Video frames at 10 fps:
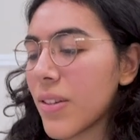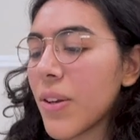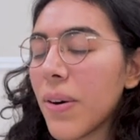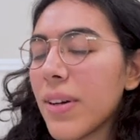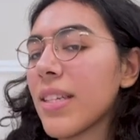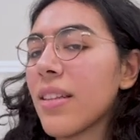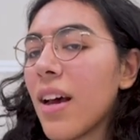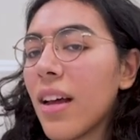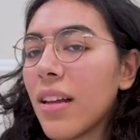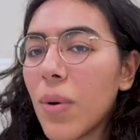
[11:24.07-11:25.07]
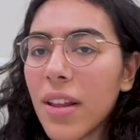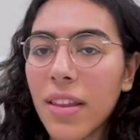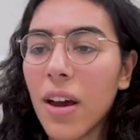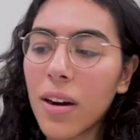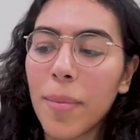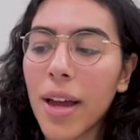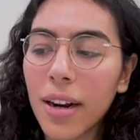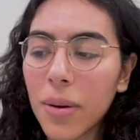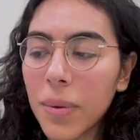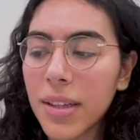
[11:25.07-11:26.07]
so it's not one of the
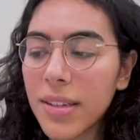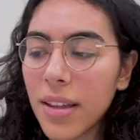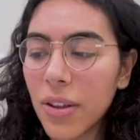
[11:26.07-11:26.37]
automatic ones